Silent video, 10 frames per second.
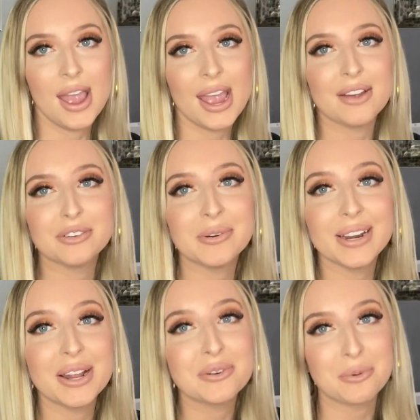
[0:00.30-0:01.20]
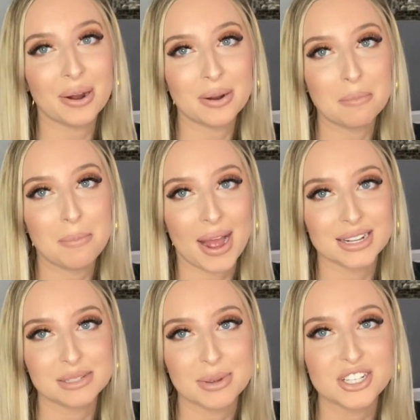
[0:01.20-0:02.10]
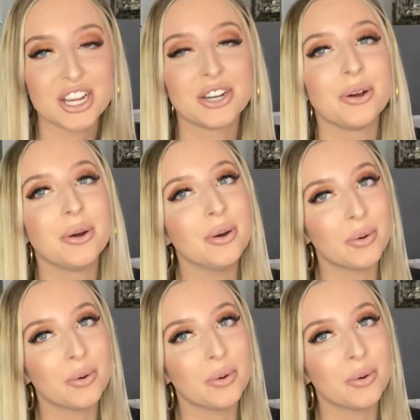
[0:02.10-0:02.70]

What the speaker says: Hey everyone, and welcome back to my channel,